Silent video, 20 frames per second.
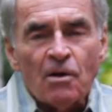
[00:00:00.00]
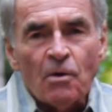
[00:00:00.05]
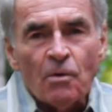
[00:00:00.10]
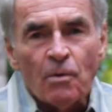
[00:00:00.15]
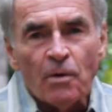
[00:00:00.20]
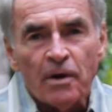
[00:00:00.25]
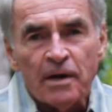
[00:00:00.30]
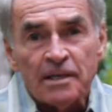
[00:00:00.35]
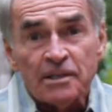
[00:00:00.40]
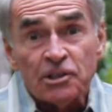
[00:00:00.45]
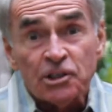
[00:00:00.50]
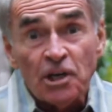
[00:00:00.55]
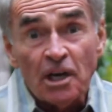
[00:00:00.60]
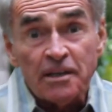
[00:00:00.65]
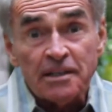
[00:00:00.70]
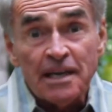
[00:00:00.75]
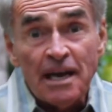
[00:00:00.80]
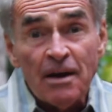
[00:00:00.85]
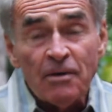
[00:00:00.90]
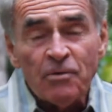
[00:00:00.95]
We're in
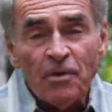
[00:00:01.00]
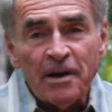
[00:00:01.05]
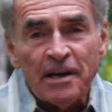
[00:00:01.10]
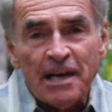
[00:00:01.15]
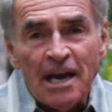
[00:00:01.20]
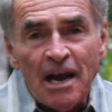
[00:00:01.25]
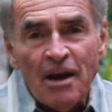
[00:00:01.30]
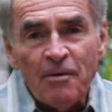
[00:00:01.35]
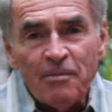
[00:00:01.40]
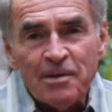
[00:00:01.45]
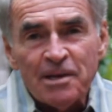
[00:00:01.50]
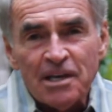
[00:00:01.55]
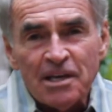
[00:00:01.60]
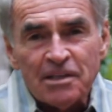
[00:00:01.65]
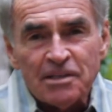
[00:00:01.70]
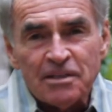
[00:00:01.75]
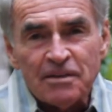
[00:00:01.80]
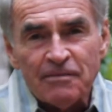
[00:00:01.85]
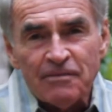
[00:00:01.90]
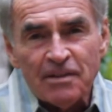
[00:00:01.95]
shutdown right now
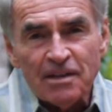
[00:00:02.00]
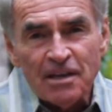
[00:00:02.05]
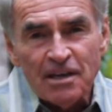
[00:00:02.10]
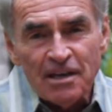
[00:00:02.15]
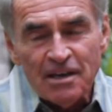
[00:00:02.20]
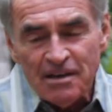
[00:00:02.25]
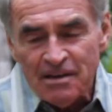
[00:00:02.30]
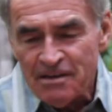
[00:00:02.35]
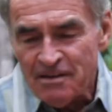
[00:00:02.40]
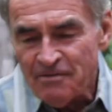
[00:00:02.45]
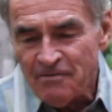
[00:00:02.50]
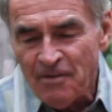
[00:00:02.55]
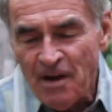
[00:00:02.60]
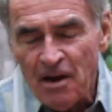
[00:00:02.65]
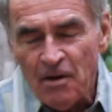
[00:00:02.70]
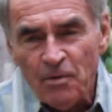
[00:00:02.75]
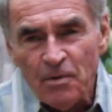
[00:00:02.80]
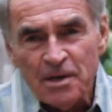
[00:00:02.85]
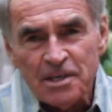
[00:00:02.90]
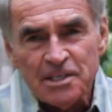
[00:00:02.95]
because of the
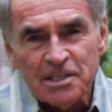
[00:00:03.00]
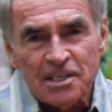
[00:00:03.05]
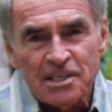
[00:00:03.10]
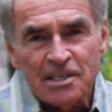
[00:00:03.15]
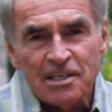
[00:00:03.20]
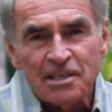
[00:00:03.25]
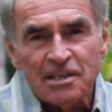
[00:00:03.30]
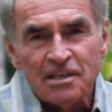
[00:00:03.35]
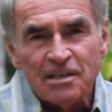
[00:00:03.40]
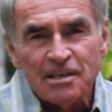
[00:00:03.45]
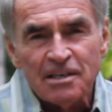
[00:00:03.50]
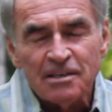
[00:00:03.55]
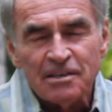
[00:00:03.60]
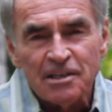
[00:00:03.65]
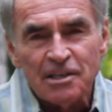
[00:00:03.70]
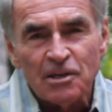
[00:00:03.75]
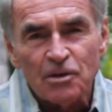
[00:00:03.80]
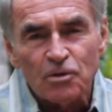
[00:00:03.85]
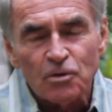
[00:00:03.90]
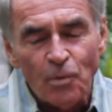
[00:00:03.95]
virus in
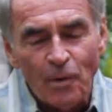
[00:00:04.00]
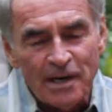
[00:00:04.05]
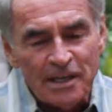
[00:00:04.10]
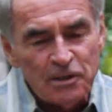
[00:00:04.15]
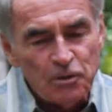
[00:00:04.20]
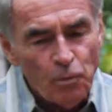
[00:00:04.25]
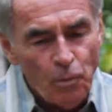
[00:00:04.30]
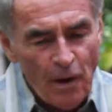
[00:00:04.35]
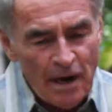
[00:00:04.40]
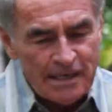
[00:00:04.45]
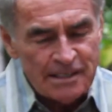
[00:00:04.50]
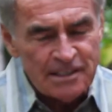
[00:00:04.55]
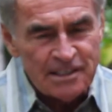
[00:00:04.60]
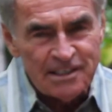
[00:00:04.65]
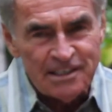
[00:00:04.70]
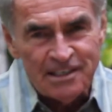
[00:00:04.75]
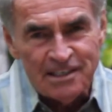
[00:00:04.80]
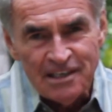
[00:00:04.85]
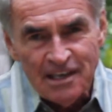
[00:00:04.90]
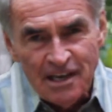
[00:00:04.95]
the year
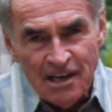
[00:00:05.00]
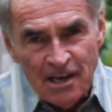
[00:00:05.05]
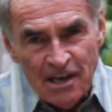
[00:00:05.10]
2020.